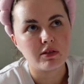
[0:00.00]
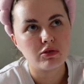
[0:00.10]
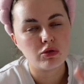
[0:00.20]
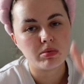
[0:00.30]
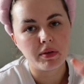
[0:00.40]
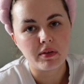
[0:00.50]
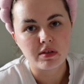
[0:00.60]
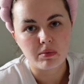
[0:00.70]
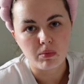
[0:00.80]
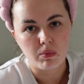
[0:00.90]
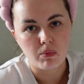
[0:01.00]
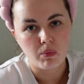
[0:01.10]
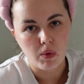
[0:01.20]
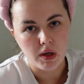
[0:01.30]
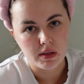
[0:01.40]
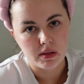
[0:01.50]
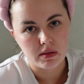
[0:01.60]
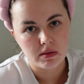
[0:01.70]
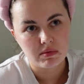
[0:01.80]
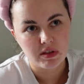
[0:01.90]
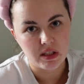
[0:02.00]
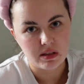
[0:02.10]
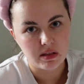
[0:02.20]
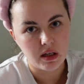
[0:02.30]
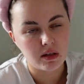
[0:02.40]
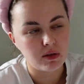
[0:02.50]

It's 2 brothers and 1 sister.